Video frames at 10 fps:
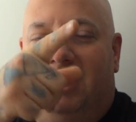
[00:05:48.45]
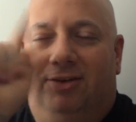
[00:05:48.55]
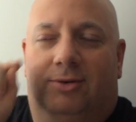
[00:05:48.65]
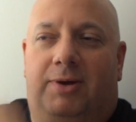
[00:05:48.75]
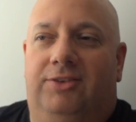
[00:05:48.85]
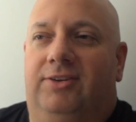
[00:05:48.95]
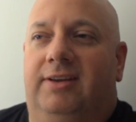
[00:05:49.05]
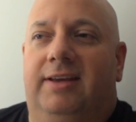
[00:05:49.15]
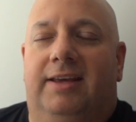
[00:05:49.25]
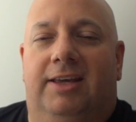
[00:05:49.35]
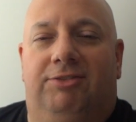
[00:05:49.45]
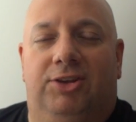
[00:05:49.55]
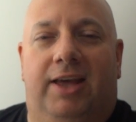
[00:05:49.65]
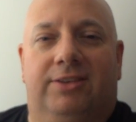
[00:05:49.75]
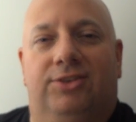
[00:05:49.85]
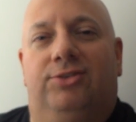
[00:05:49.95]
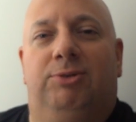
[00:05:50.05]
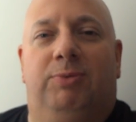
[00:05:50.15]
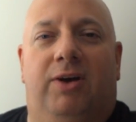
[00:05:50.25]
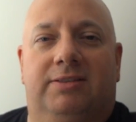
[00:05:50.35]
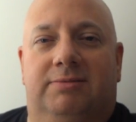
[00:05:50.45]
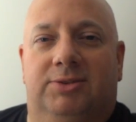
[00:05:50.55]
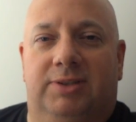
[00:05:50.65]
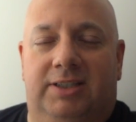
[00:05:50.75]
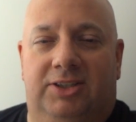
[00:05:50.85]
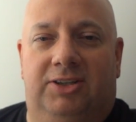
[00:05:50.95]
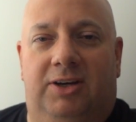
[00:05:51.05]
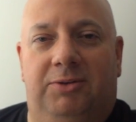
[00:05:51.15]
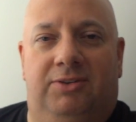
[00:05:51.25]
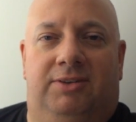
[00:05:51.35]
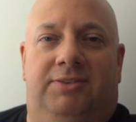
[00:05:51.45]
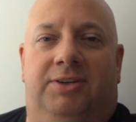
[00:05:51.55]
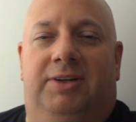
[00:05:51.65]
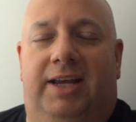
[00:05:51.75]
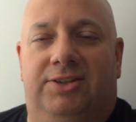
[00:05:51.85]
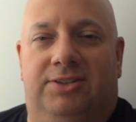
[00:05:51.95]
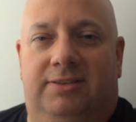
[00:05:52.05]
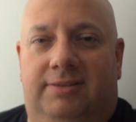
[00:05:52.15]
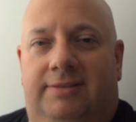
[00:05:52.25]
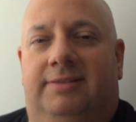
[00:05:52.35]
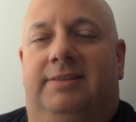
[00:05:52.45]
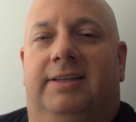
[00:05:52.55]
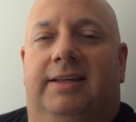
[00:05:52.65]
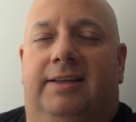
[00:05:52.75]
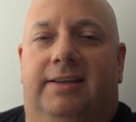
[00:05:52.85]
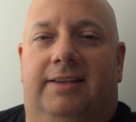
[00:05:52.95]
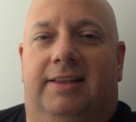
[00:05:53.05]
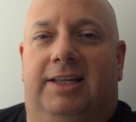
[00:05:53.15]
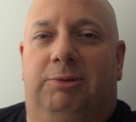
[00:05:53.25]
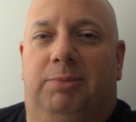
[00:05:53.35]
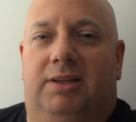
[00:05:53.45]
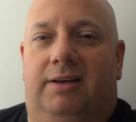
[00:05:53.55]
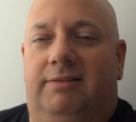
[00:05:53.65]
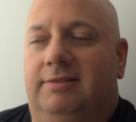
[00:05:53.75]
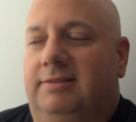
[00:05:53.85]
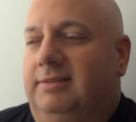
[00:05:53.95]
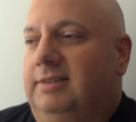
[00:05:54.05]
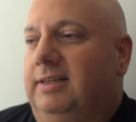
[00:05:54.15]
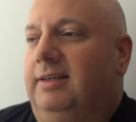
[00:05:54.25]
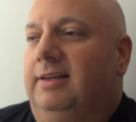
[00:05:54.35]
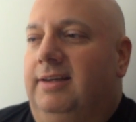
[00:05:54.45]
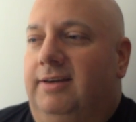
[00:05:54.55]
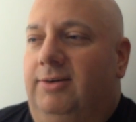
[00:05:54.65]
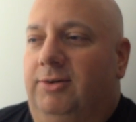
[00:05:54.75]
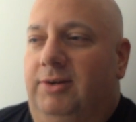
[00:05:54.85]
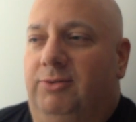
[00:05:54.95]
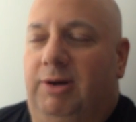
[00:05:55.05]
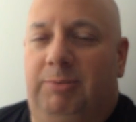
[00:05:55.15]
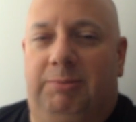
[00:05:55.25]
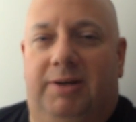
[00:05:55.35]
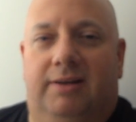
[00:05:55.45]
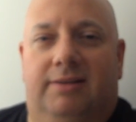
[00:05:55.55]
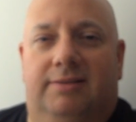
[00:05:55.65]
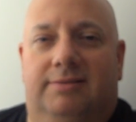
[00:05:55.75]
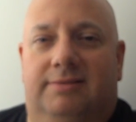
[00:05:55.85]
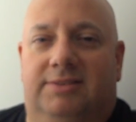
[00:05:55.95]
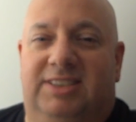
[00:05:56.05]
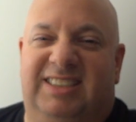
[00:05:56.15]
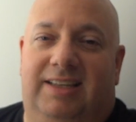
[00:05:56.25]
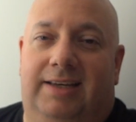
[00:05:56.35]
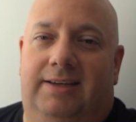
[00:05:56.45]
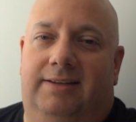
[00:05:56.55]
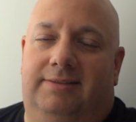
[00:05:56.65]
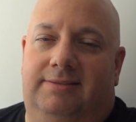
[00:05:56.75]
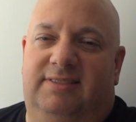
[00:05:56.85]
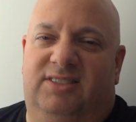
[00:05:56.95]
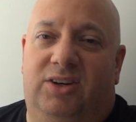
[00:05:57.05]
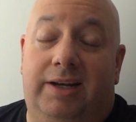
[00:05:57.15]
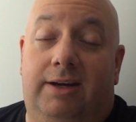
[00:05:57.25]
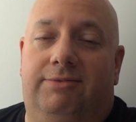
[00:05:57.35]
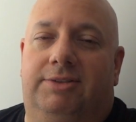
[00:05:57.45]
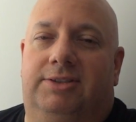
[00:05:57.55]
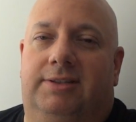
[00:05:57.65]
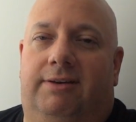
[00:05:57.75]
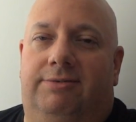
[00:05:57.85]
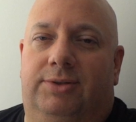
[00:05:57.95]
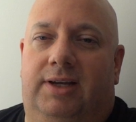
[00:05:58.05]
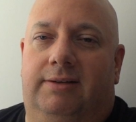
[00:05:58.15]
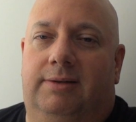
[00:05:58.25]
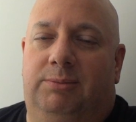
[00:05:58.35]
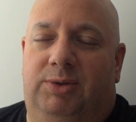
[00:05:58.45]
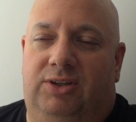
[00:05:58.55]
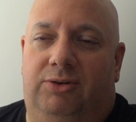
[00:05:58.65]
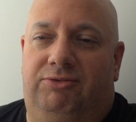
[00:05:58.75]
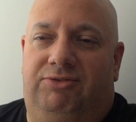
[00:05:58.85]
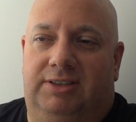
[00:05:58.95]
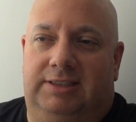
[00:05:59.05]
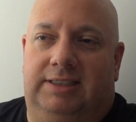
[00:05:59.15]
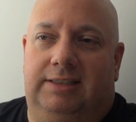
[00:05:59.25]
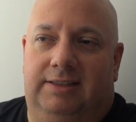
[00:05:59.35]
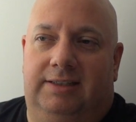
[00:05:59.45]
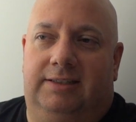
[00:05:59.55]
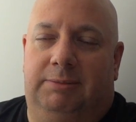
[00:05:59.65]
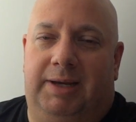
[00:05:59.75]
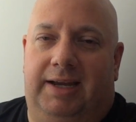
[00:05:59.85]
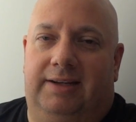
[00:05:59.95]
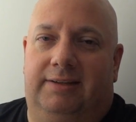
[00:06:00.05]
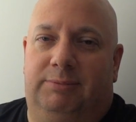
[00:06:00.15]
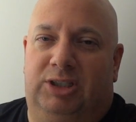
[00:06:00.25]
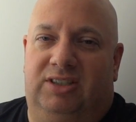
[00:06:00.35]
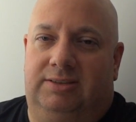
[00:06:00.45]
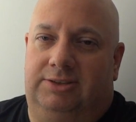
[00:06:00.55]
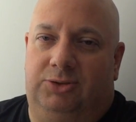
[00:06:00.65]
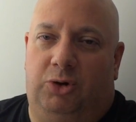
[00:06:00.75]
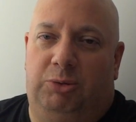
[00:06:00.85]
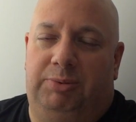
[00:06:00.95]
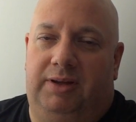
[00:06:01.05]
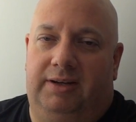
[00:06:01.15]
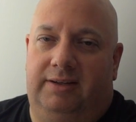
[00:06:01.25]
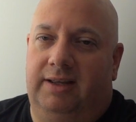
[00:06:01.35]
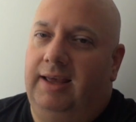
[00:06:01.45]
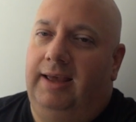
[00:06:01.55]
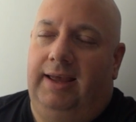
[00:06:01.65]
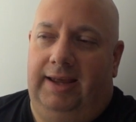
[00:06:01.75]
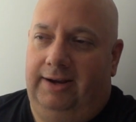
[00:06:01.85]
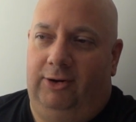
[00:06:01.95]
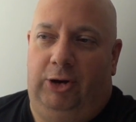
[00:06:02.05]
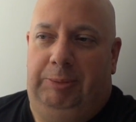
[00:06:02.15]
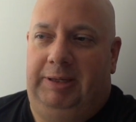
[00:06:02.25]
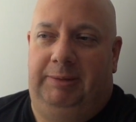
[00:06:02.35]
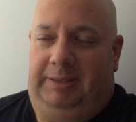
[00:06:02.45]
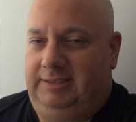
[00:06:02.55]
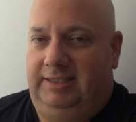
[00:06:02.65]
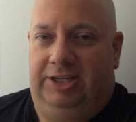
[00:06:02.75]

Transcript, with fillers: Thanks for watching. If you like this super awesome trick, you could always leave a donation in the link below or drop a buck. Just like it. Try it out for yourself, okay? But don't physically lick the magnet because it was chrome plated and chromium is